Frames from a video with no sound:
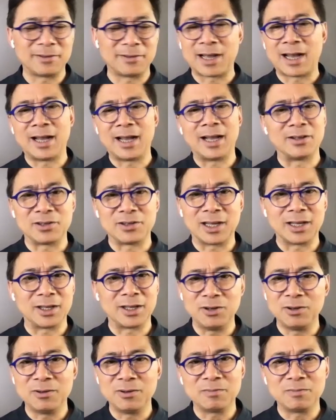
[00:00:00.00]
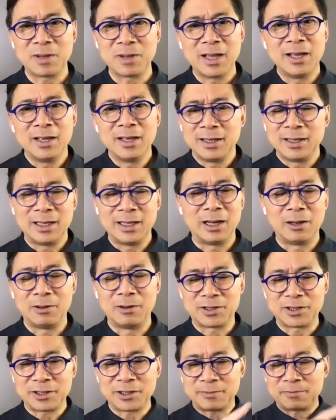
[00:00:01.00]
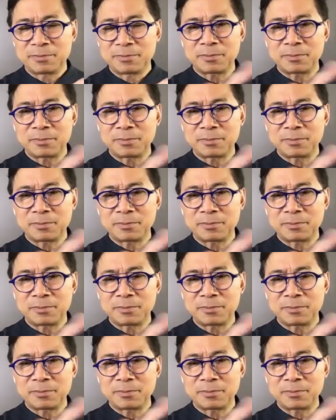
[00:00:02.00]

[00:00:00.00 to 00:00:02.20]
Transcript: diets like you you know it's